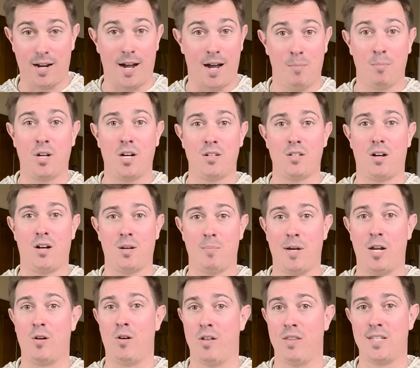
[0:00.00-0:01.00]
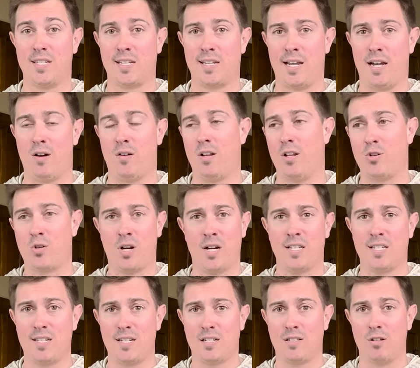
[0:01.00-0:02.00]
I'm going to talk about on this account and try and
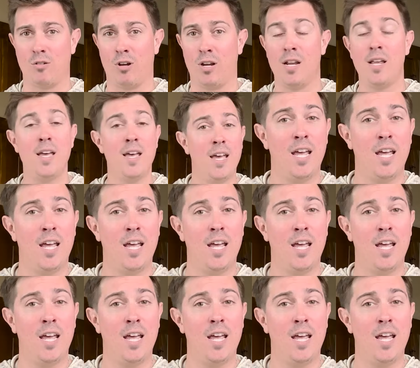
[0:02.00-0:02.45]
stick to it.